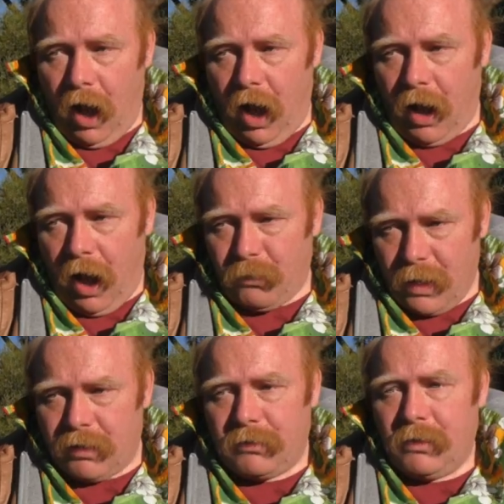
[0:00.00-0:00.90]
I
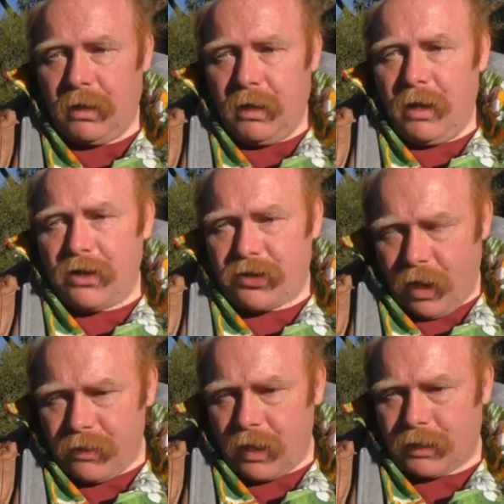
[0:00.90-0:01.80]
will
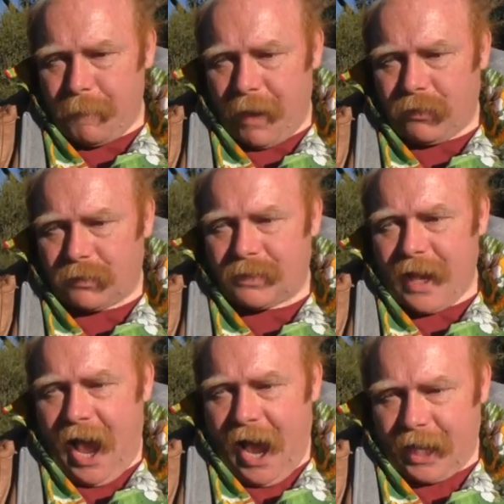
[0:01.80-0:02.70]
throw those barrels
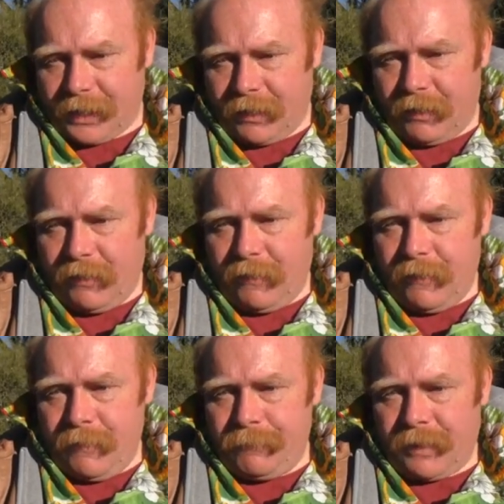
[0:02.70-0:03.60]
harder
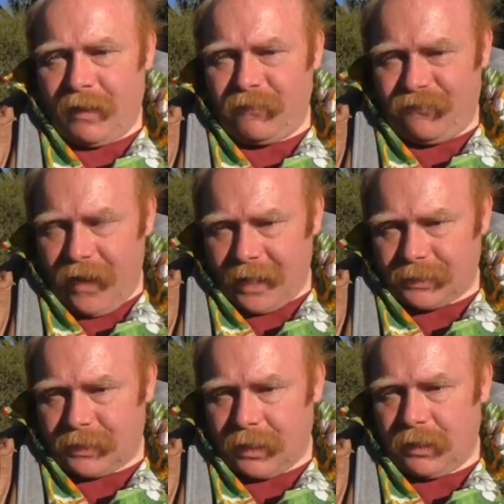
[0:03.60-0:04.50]
and
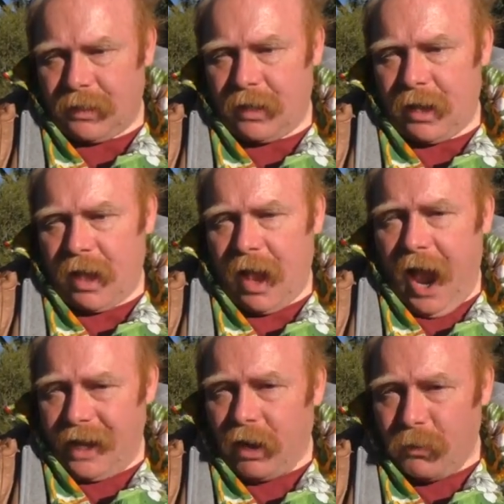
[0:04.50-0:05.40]
faster,
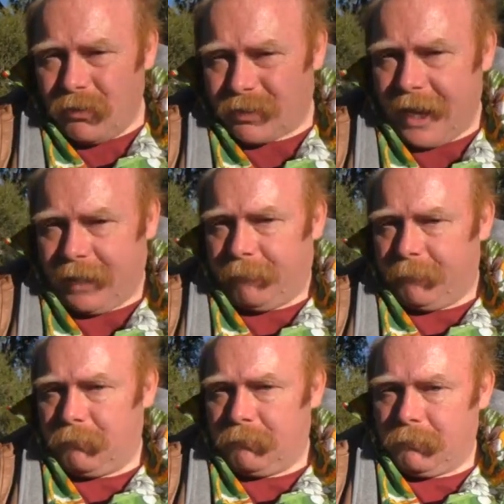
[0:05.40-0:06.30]
and I will get him.
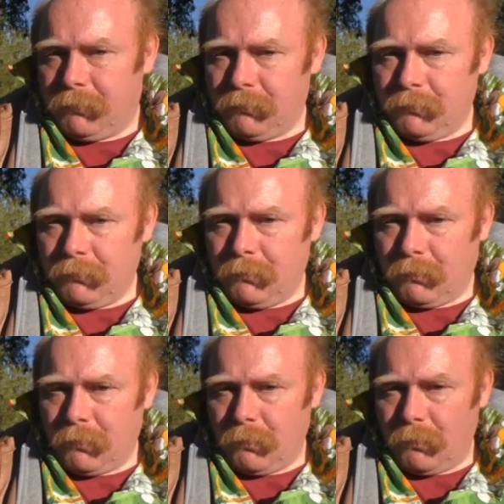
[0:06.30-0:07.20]

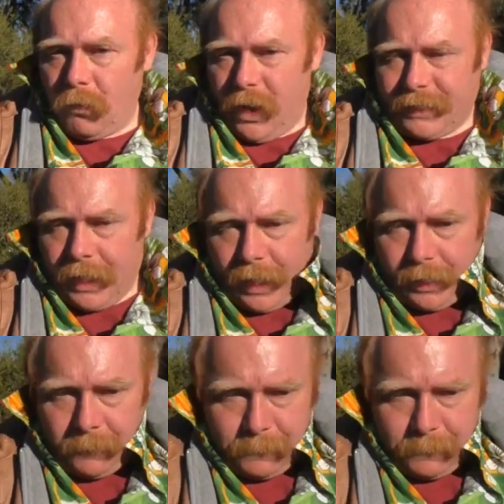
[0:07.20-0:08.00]
One day.